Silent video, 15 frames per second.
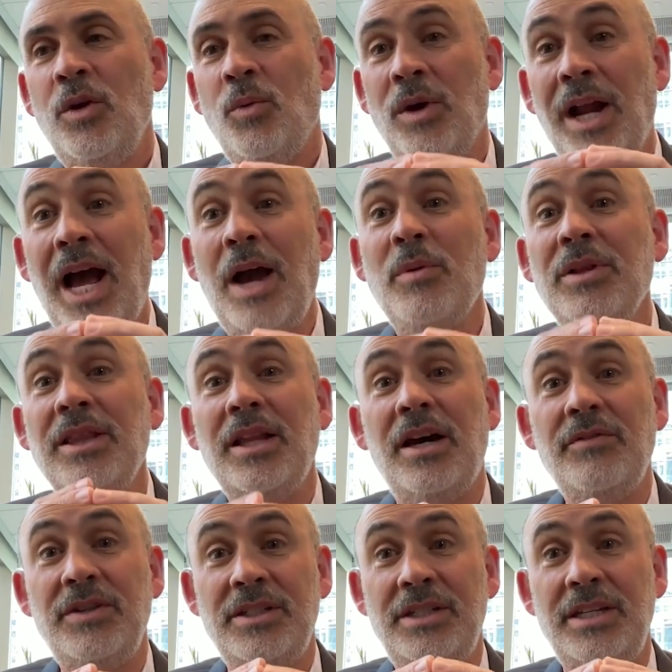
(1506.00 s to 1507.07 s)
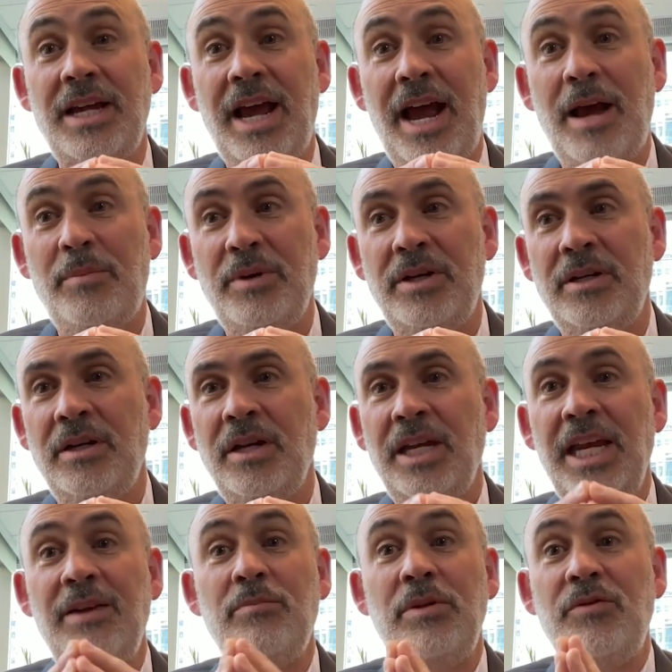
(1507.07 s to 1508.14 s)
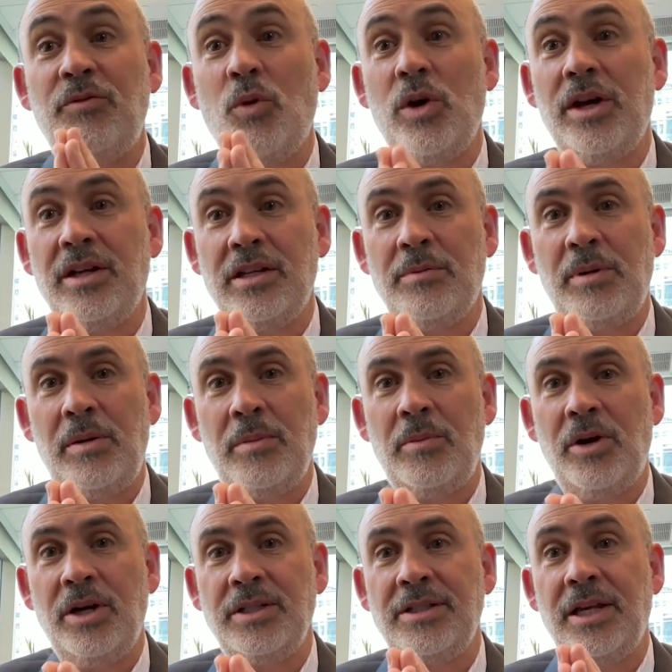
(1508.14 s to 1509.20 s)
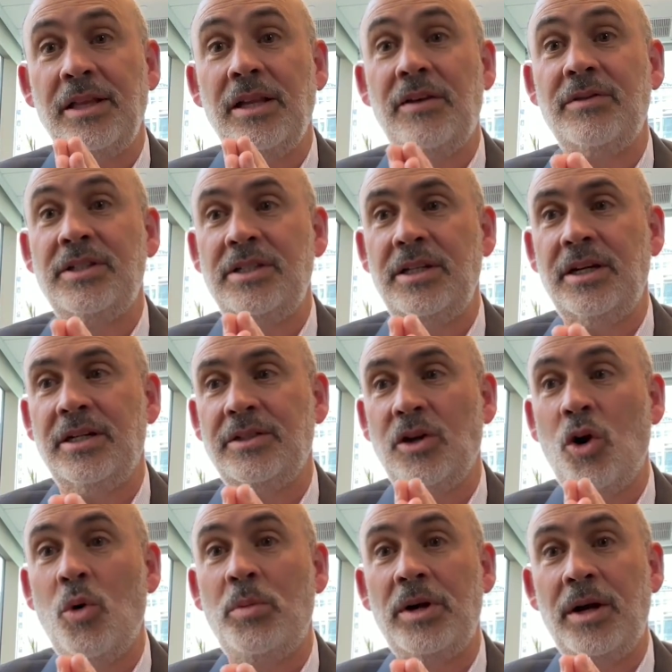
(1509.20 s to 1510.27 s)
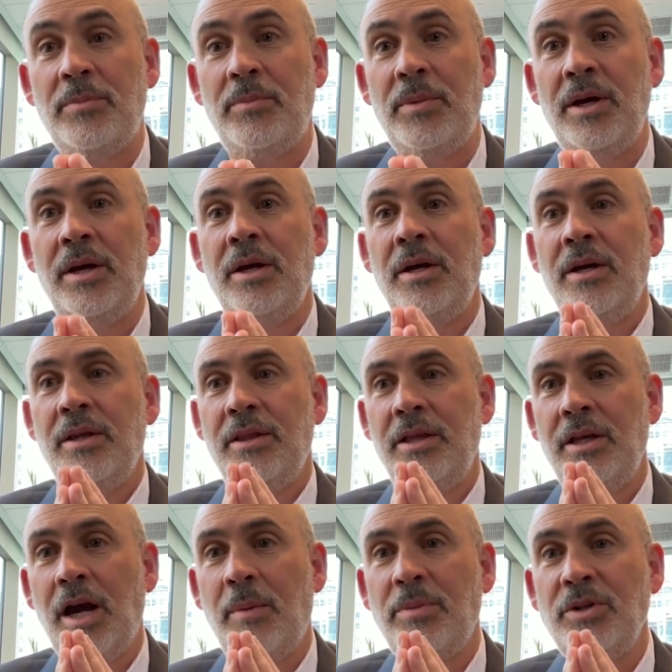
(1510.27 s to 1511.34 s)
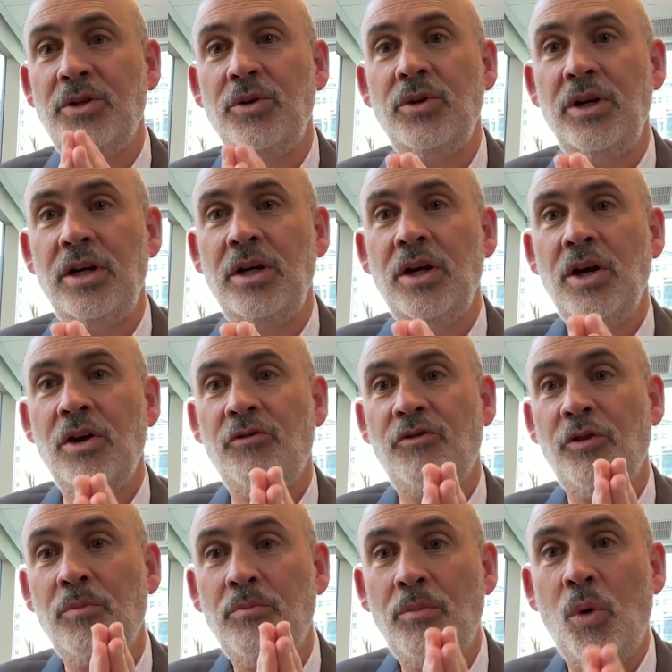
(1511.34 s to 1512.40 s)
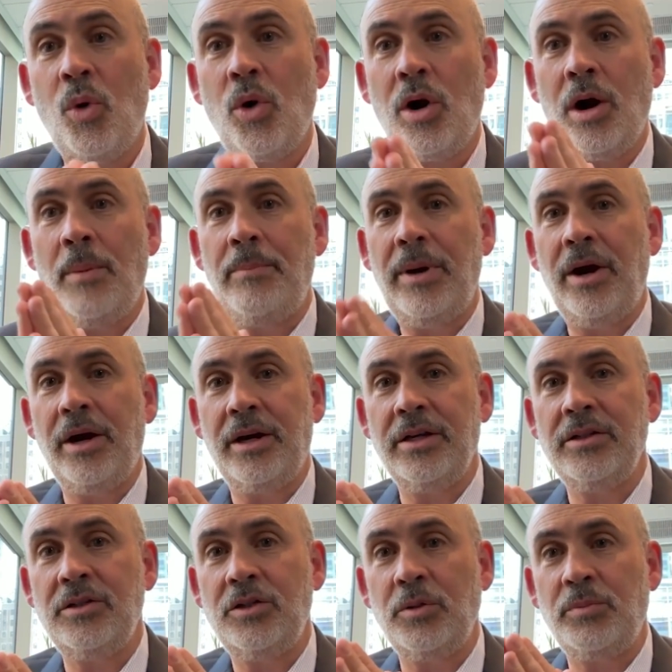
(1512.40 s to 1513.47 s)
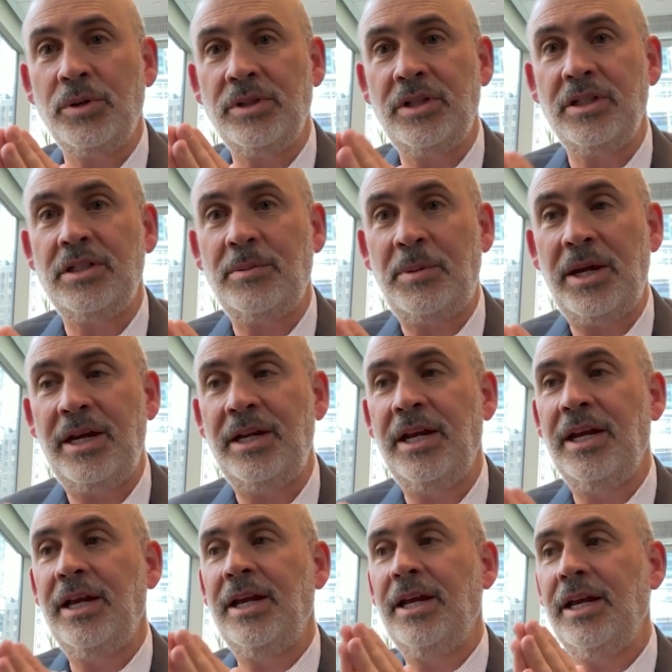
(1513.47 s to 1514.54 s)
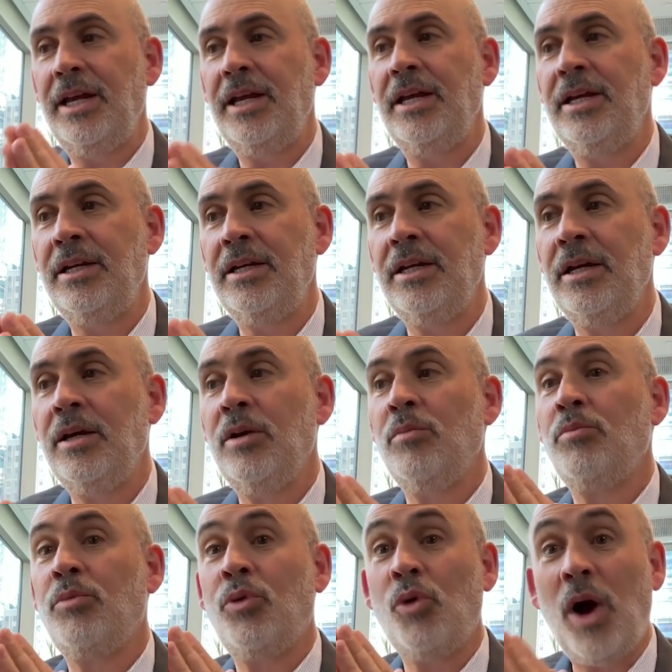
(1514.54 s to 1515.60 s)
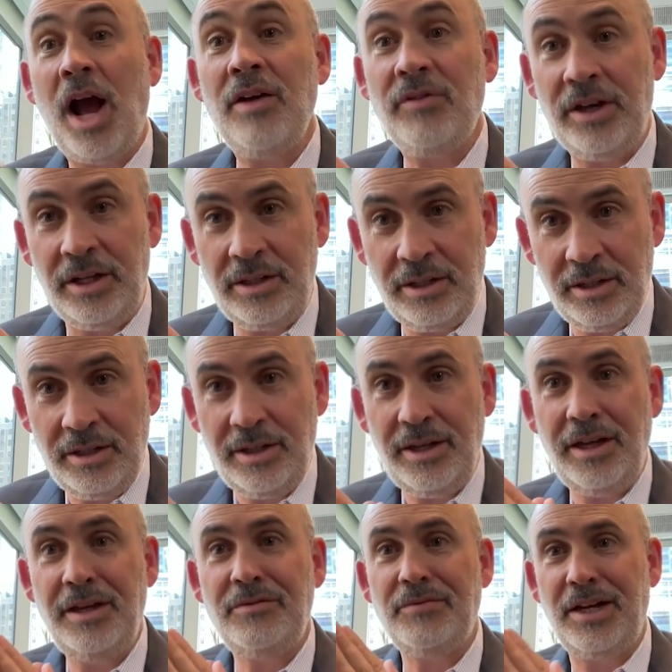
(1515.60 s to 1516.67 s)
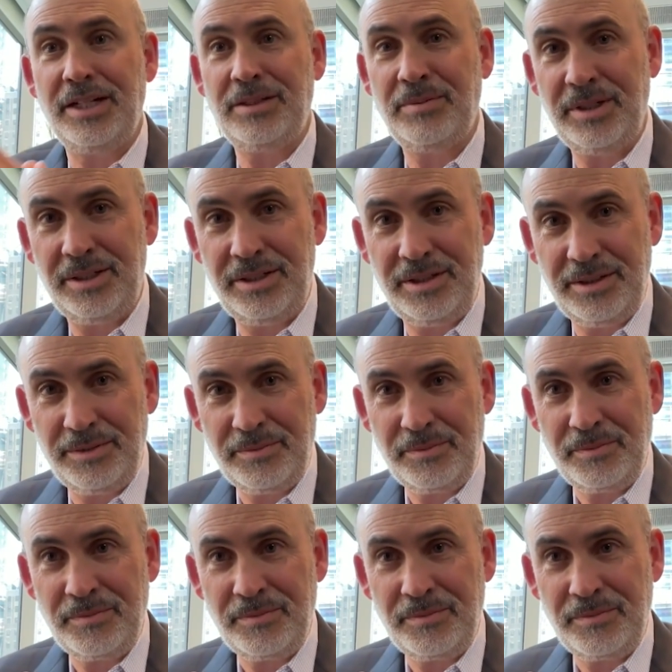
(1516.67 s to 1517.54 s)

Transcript: What I would love to see happen, even before you get to the public markets, I'd love to see us open up the opportunity for more Americans to participate in private investments.